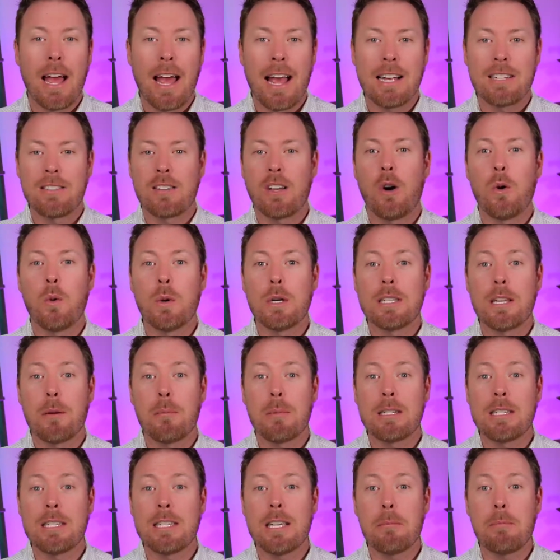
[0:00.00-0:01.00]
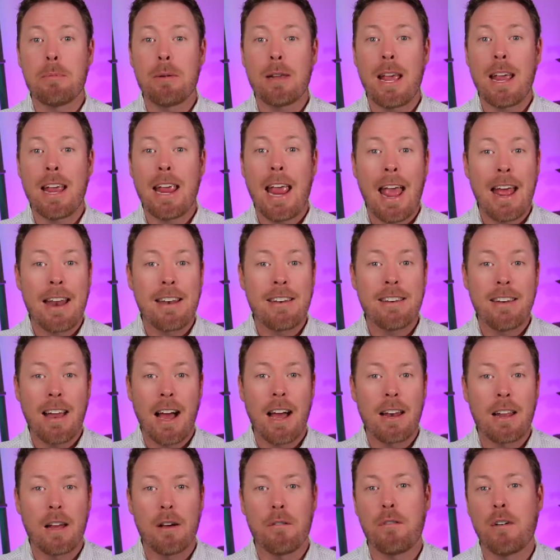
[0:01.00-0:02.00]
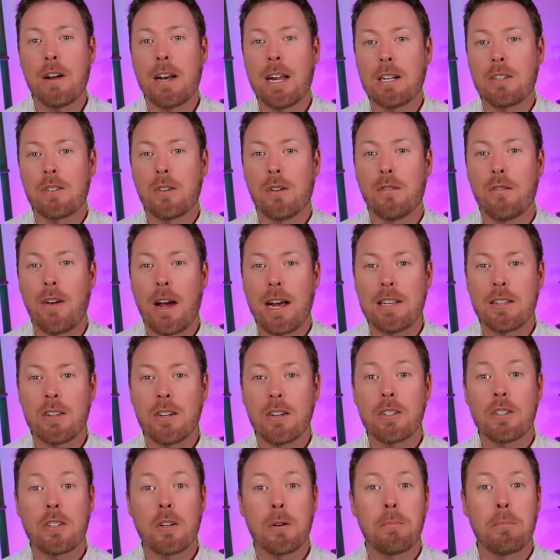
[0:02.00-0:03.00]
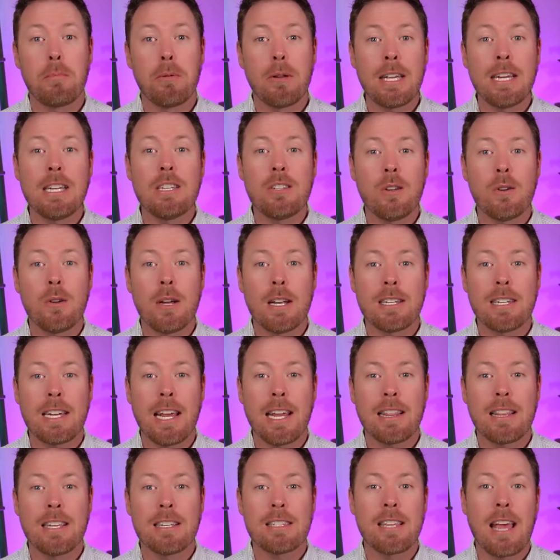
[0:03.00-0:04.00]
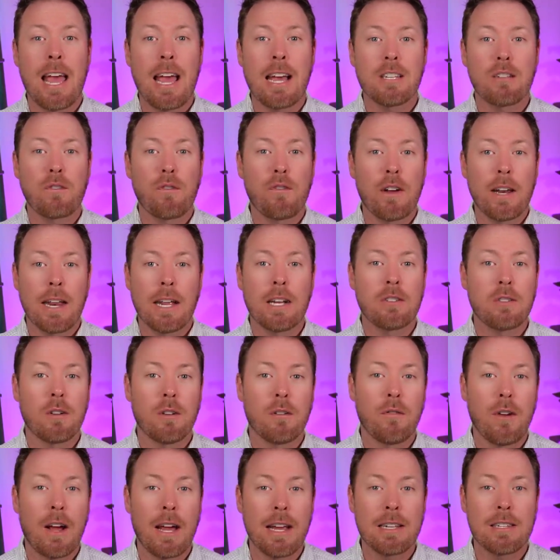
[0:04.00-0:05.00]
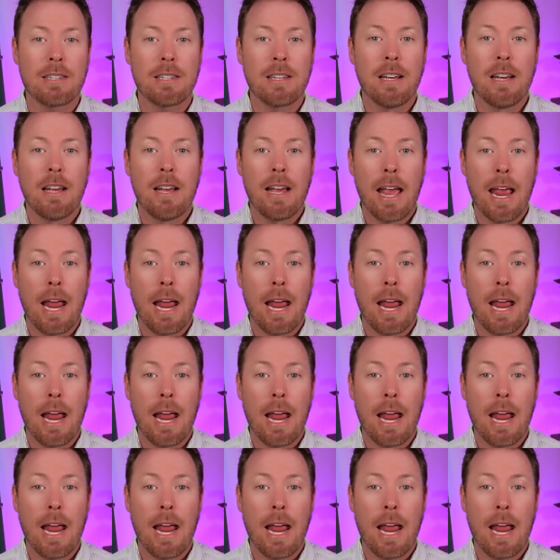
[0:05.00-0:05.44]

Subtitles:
As always, I'm a CPA and not a financial advisor, so please do not take this as financial advice.